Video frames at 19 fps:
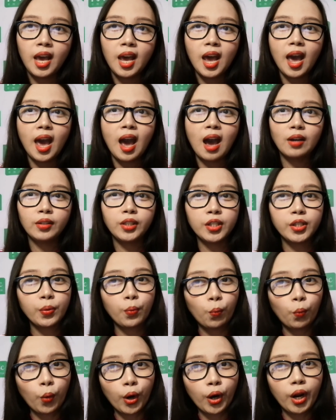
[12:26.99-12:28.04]
How does
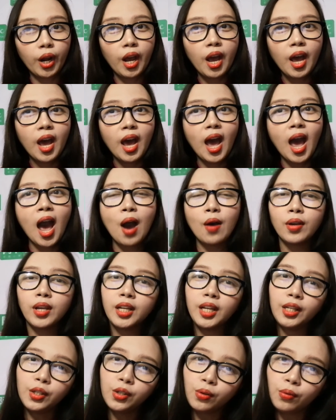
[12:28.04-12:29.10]
it work? How can
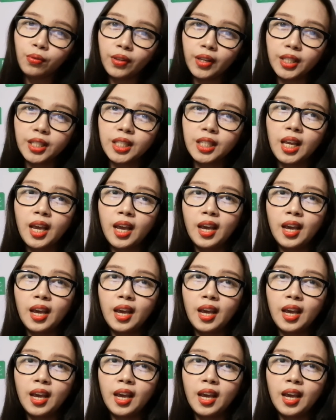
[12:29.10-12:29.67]
I do this?